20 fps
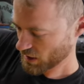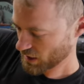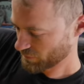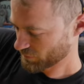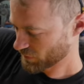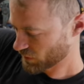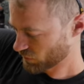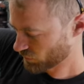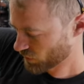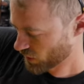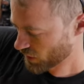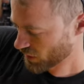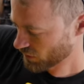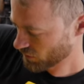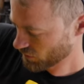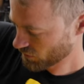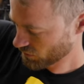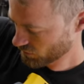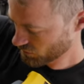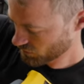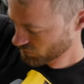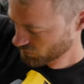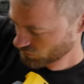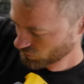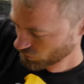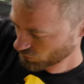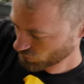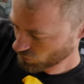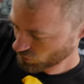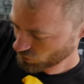I'm gonna run it
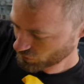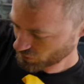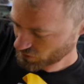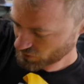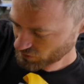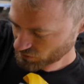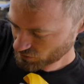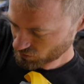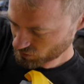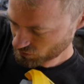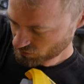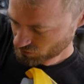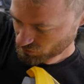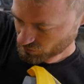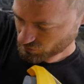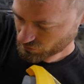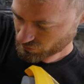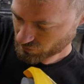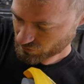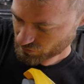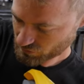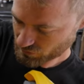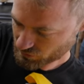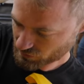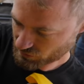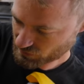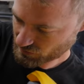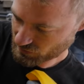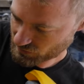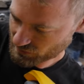along here,
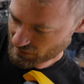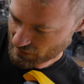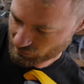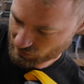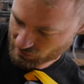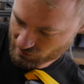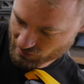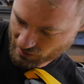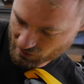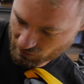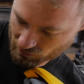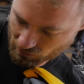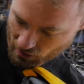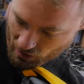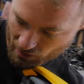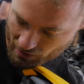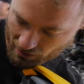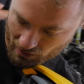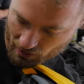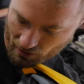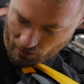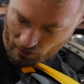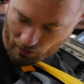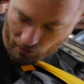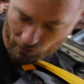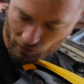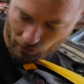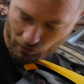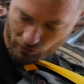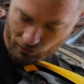down the center line,
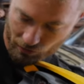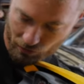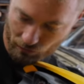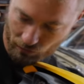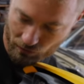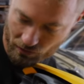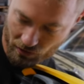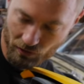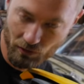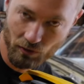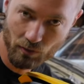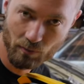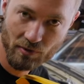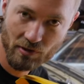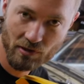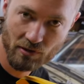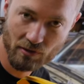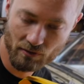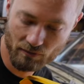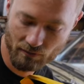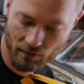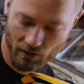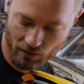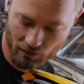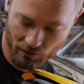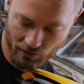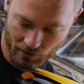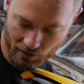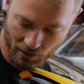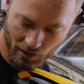two tubes,
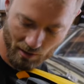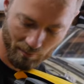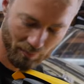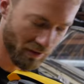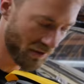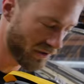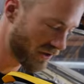just a couple